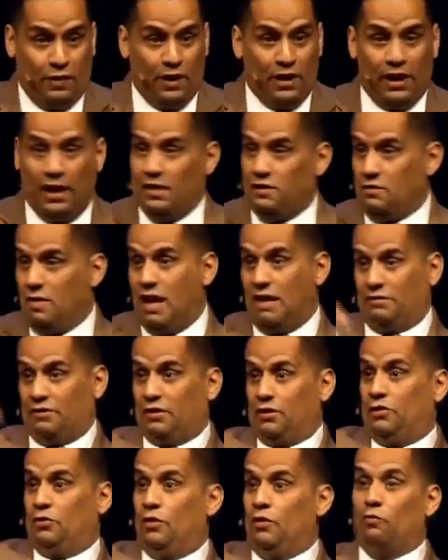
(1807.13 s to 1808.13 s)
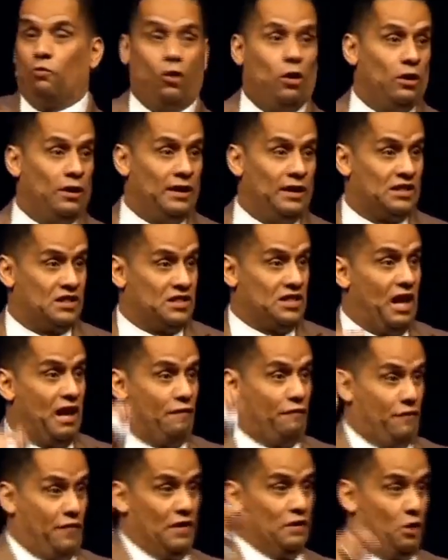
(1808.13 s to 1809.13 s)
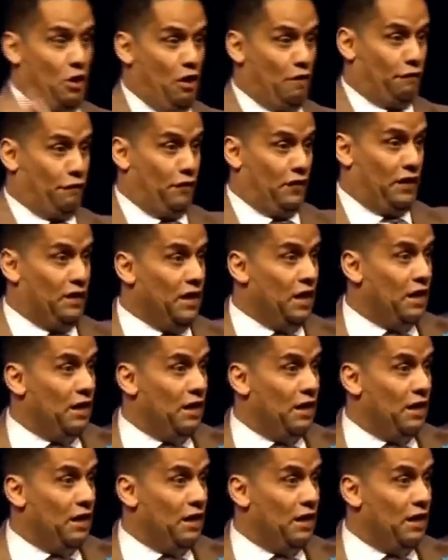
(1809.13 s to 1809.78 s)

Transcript: and you're out there doing worldly stuff and earthly